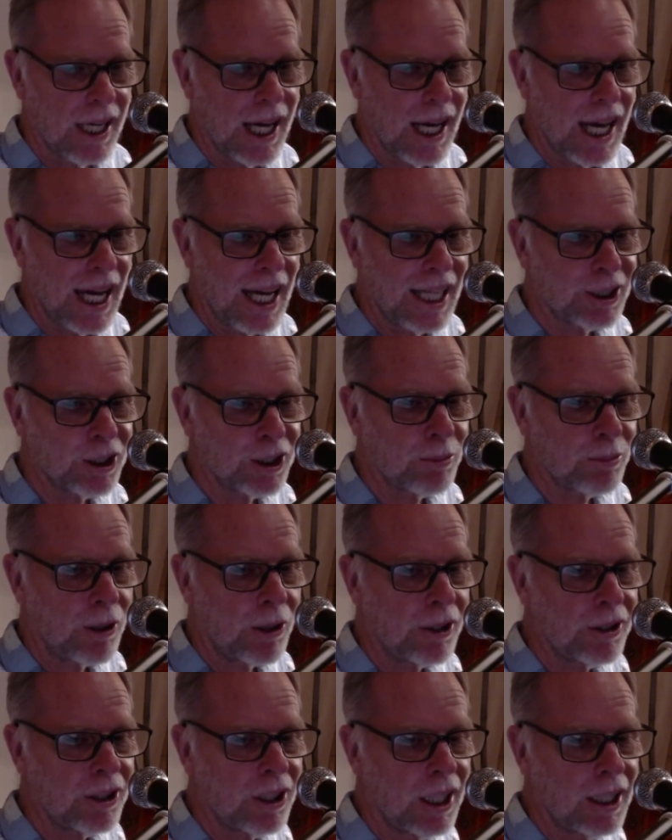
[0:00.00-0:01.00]
And tomorrow
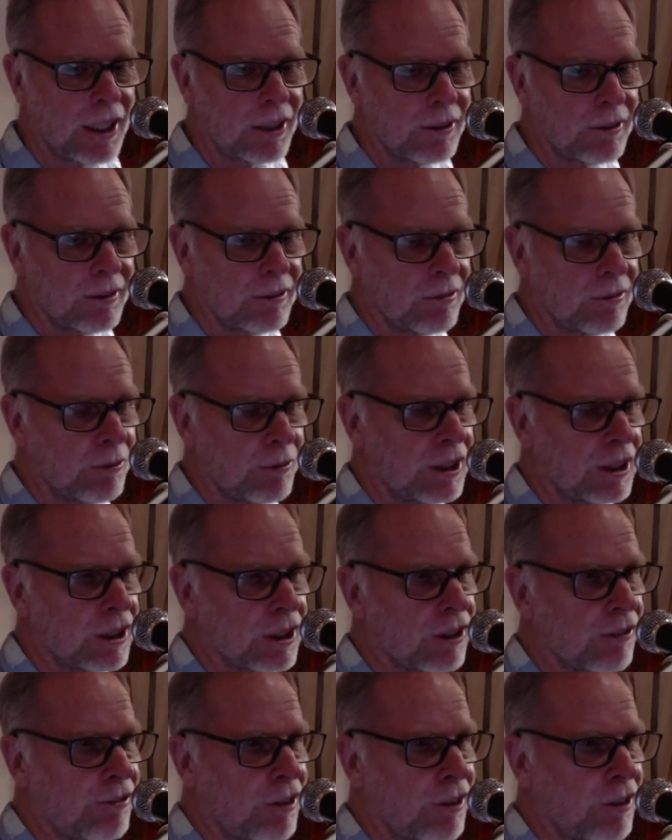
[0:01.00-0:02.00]
night, which is the
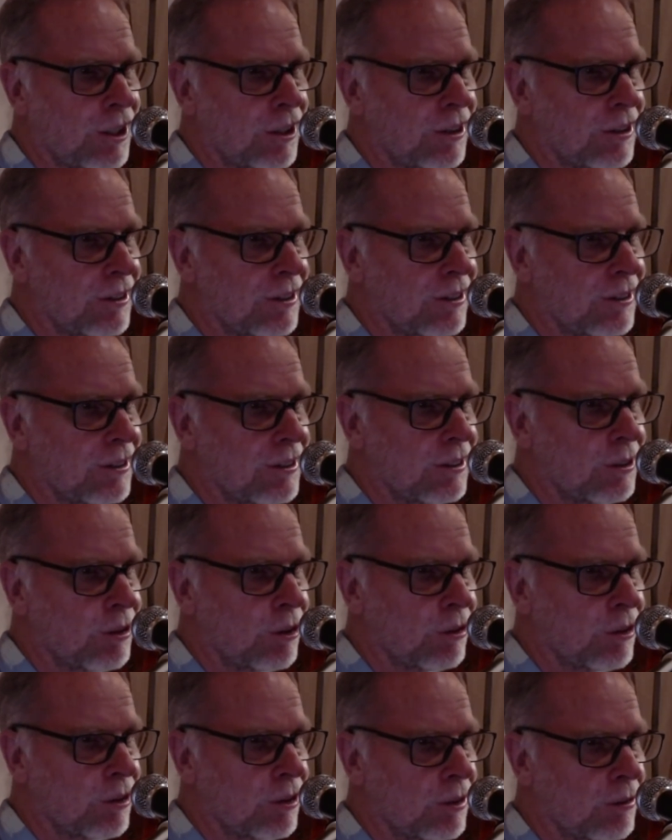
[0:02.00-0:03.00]
final
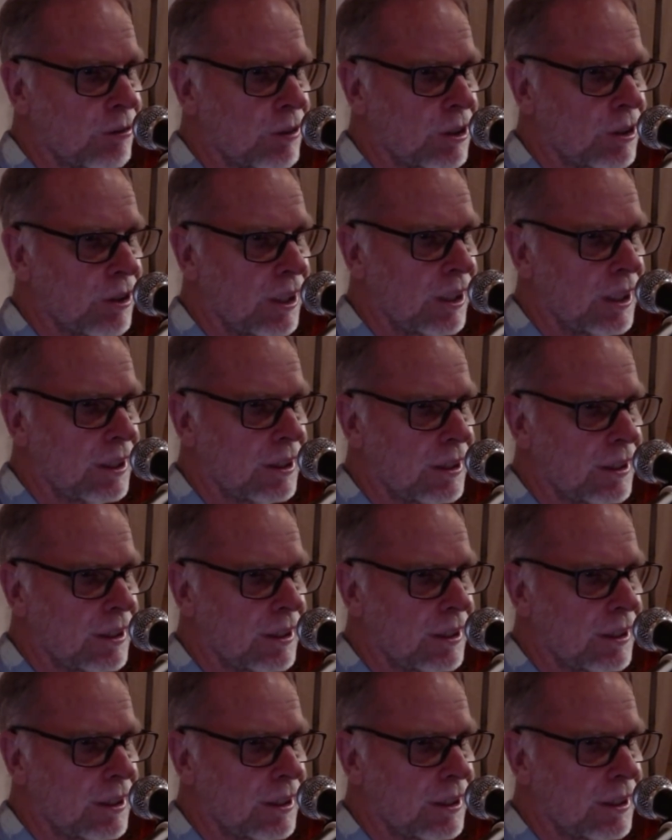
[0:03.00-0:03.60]
talk of the retreat,